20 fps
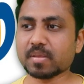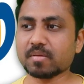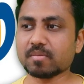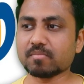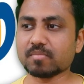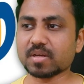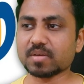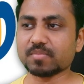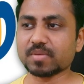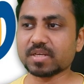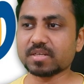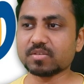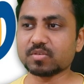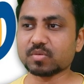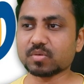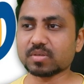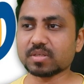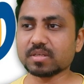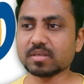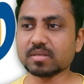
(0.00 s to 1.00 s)
My bad,
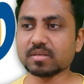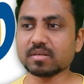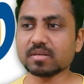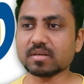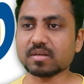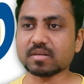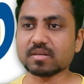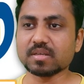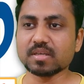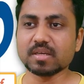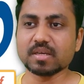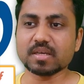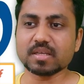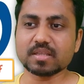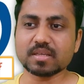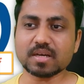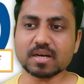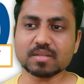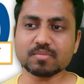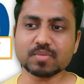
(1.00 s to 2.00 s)
sorry.
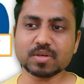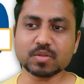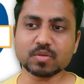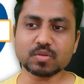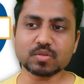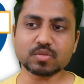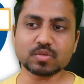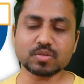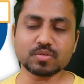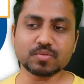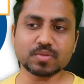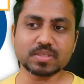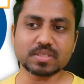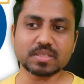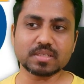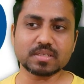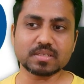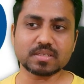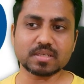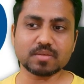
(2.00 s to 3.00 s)
In Kanban also you will
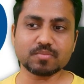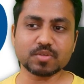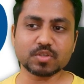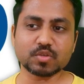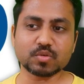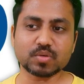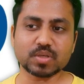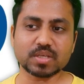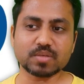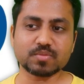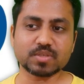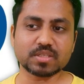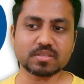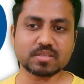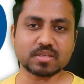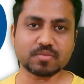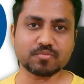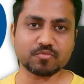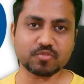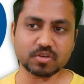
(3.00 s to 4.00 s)
see the same issue types and
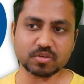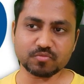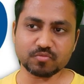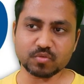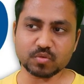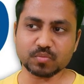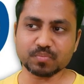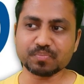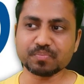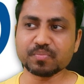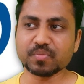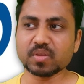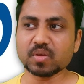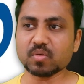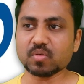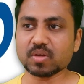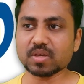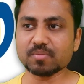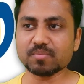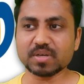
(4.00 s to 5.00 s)
same workflow.
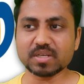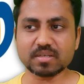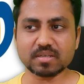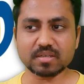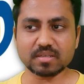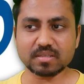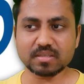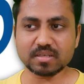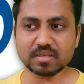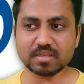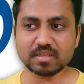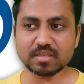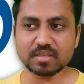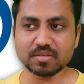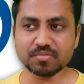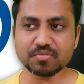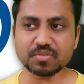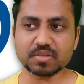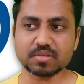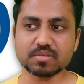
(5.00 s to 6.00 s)
Okay, but the
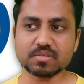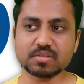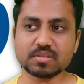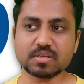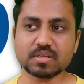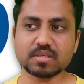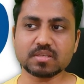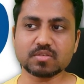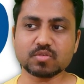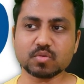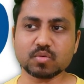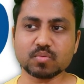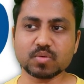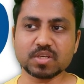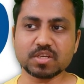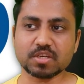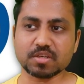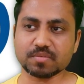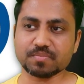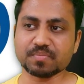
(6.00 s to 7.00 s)
difference is over
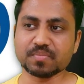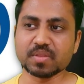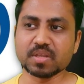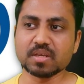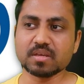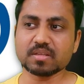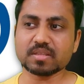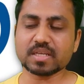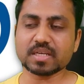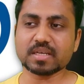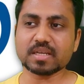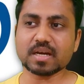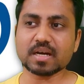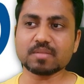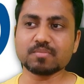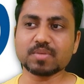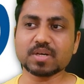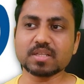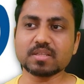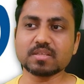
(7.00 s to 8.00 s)
here that
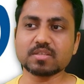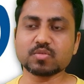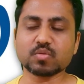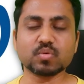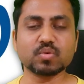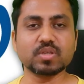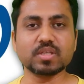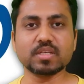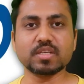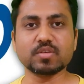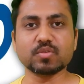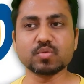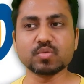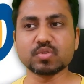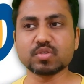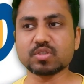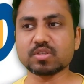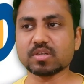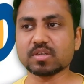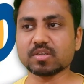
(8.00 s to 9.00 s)
Kanban is only
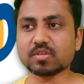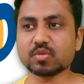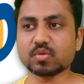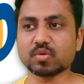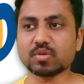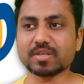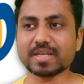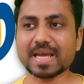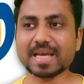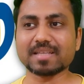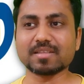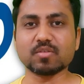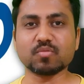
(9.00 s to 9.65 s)
used to track the